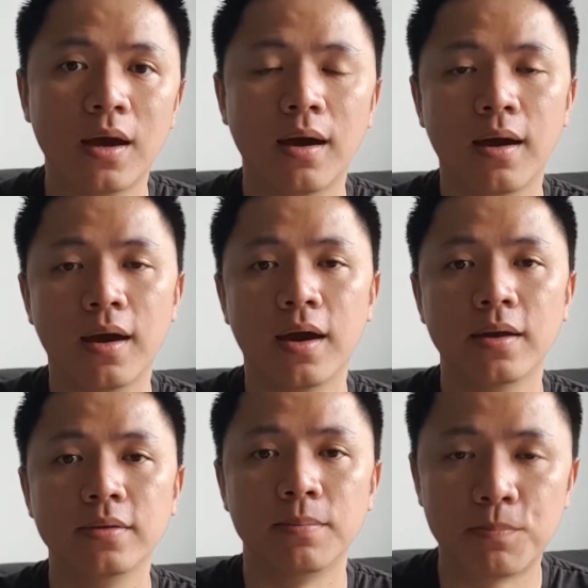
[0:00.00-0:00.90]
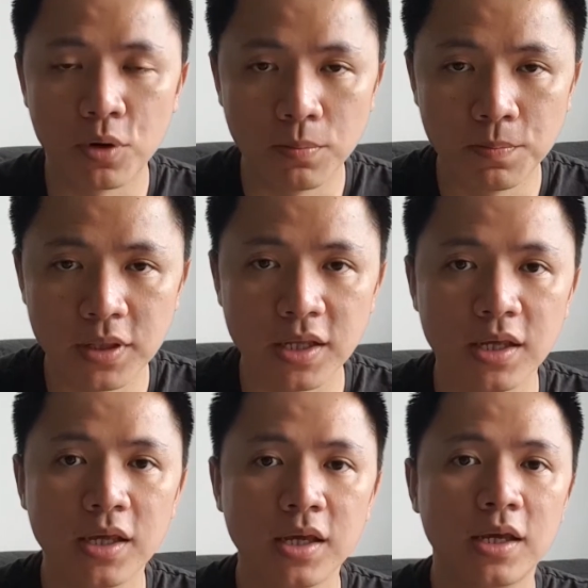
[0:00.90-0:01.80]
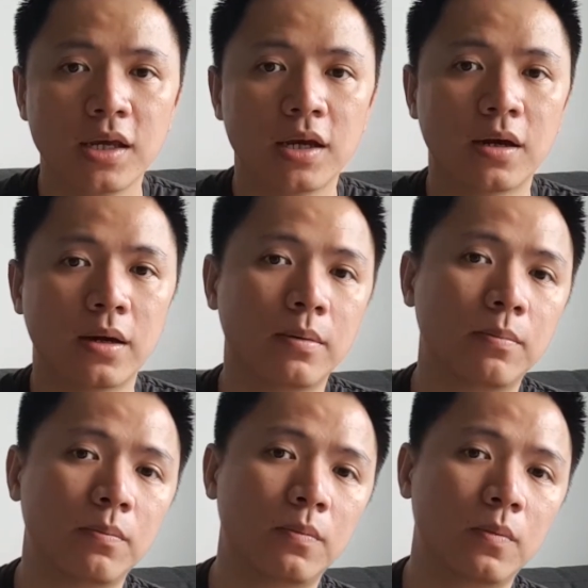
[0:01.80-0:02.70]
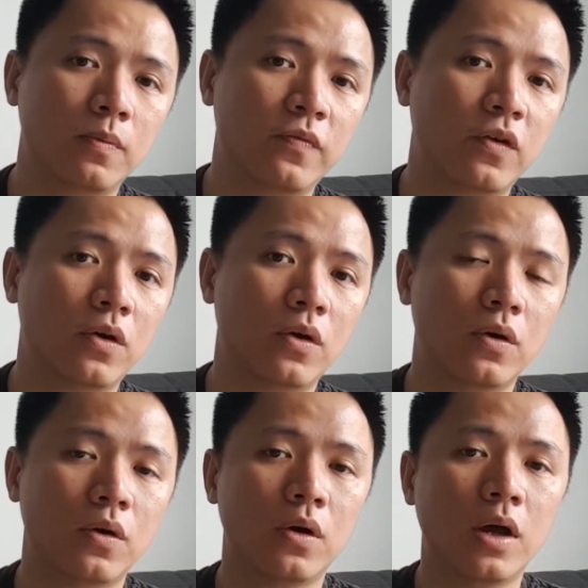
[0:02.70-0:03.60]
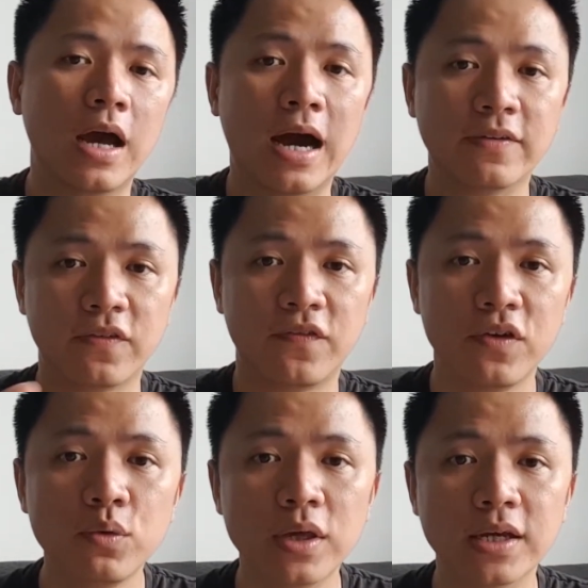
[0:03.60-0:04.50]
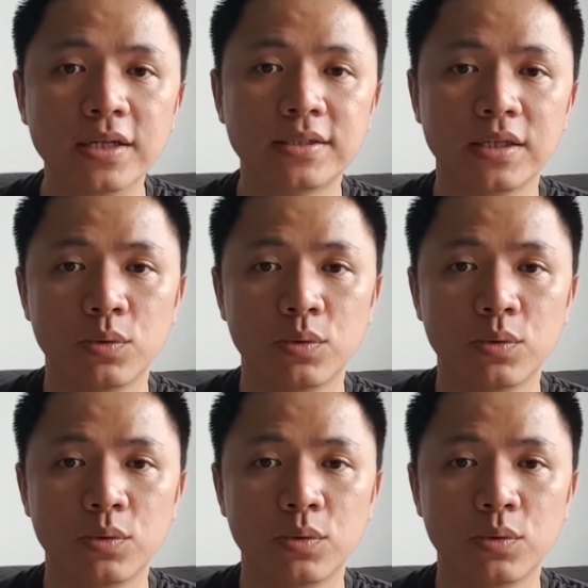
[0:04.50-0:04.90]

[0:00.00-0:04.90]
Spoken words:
And the property, for after a few years,